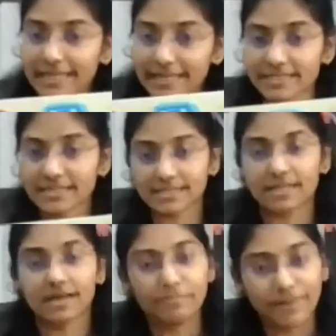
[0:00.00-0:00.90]
kids'
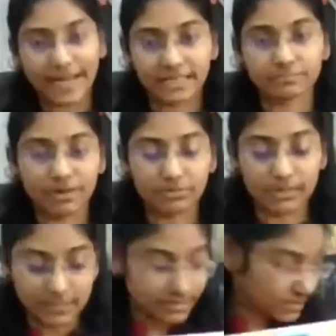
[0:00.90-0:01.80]
brain
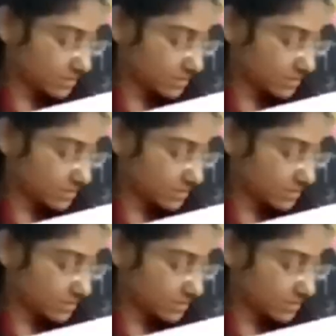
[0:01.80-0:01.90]
power.